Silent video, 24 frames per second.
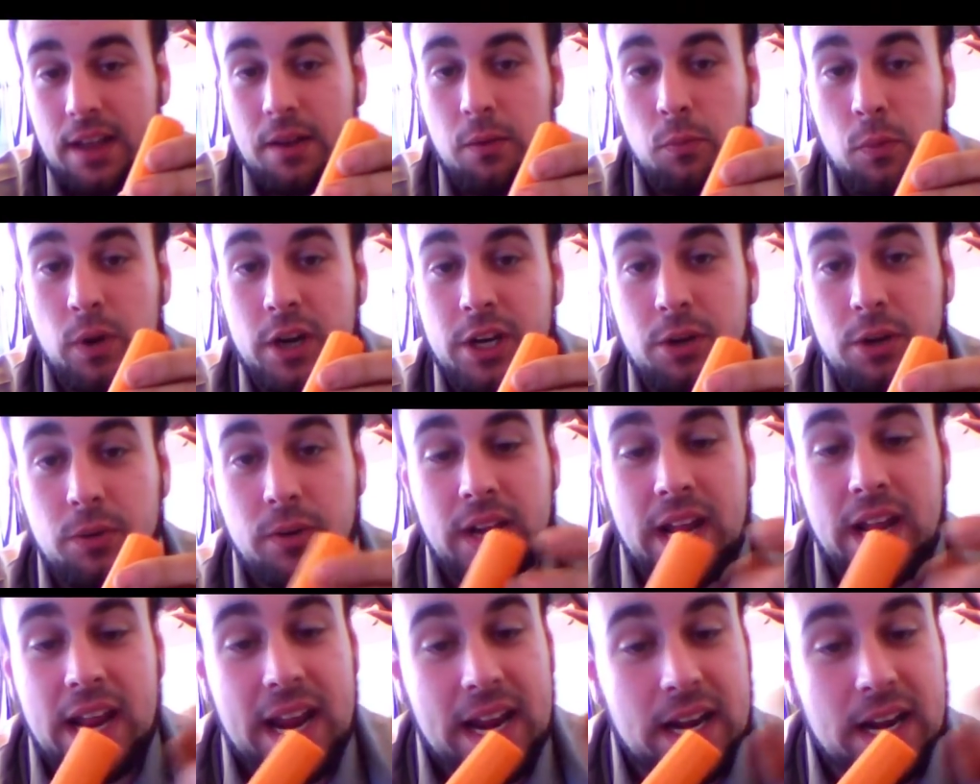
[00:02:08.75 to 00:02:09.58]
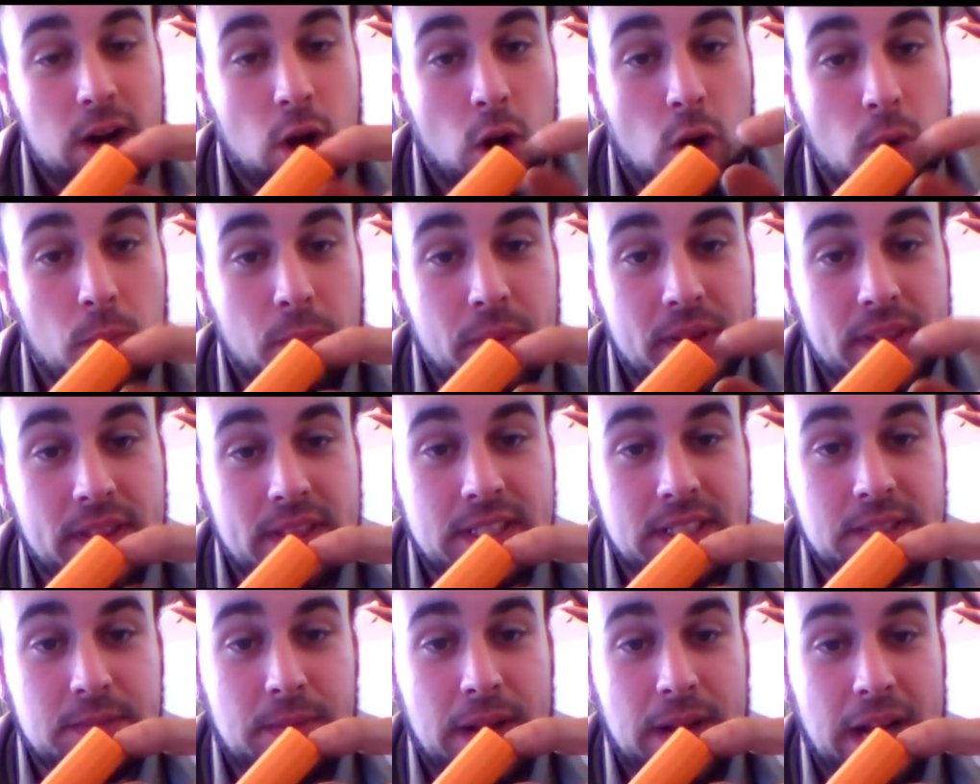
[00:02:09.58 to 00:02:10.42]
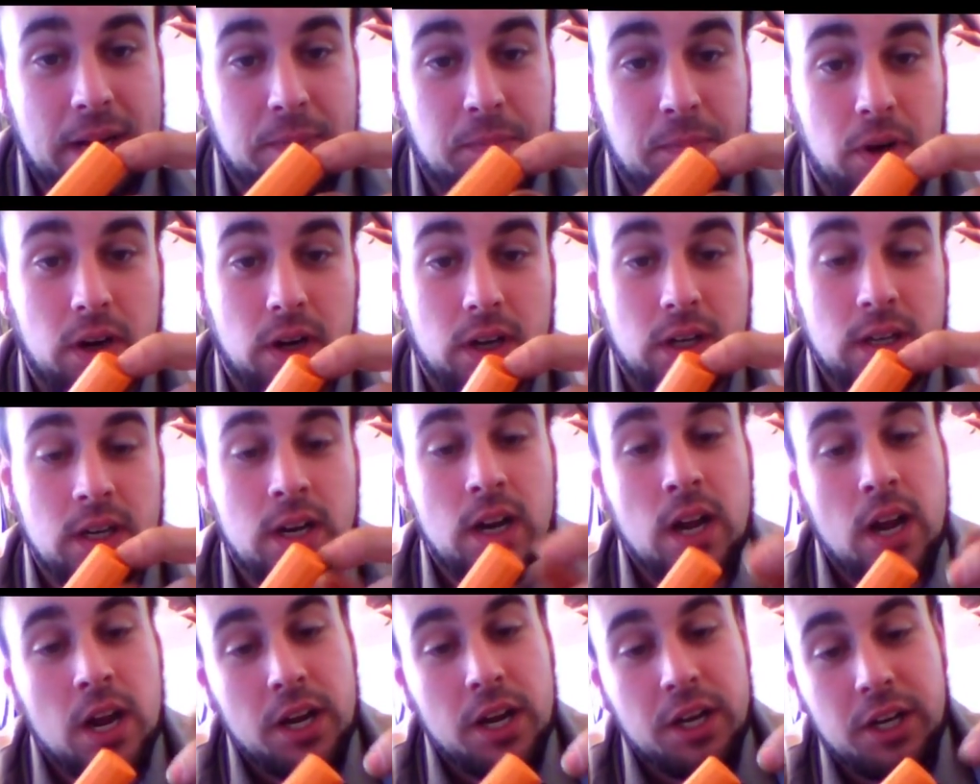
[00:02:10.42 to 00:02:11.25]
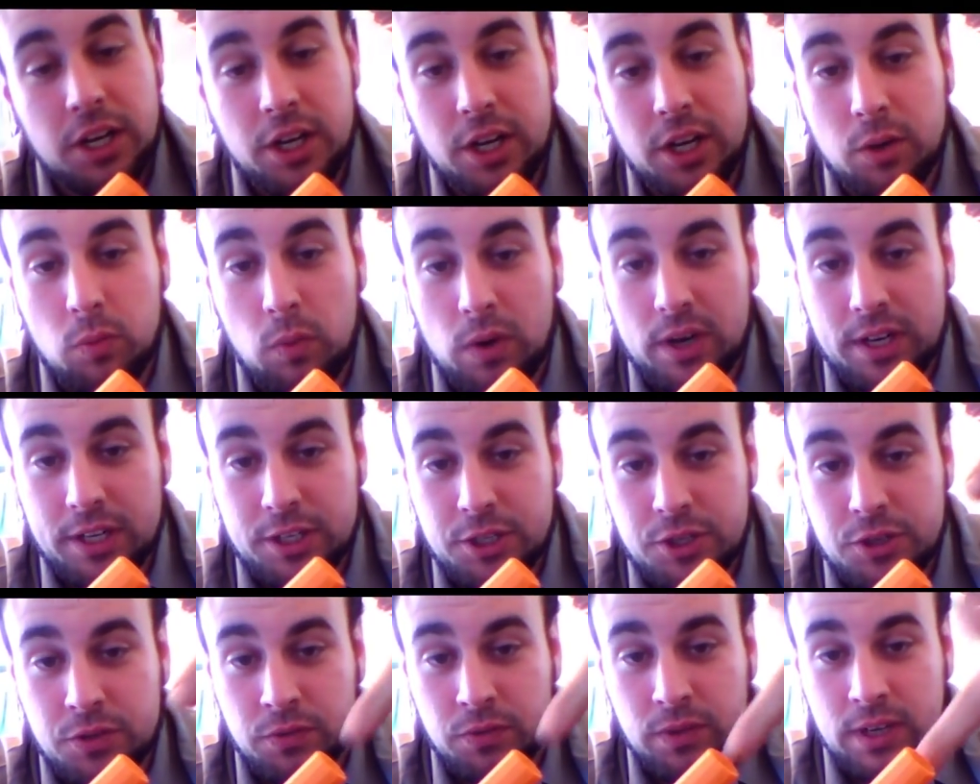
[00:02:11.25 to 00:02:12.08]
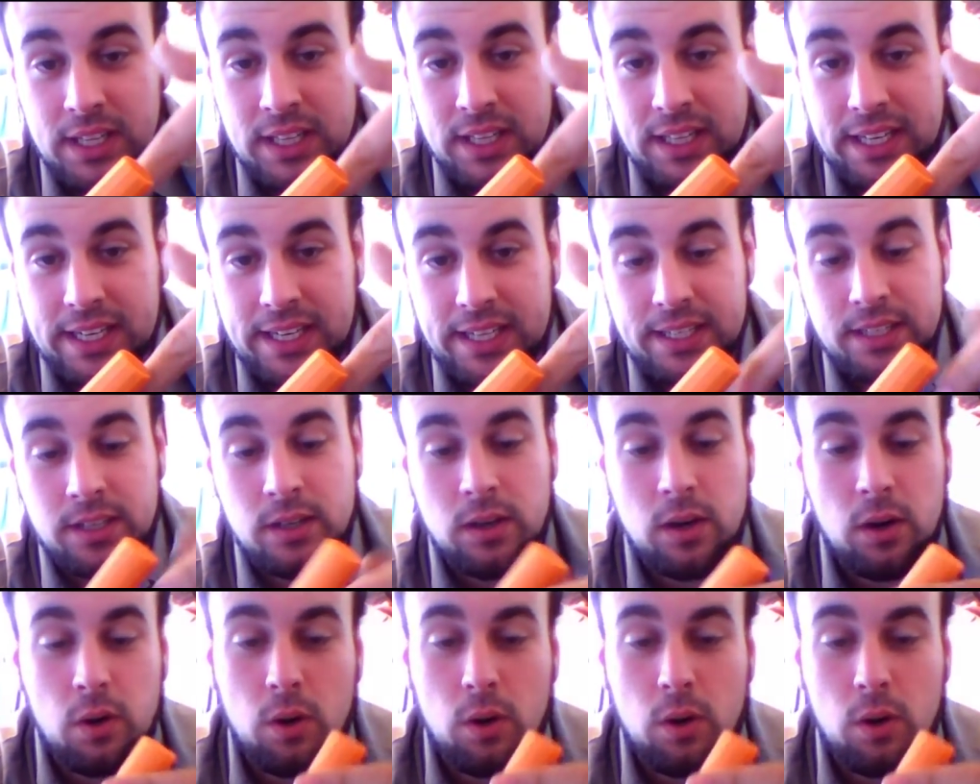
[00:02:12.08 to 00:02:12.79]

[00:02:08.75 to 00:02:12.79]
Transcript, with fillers: where you can't open this back part, you're going to want to drill in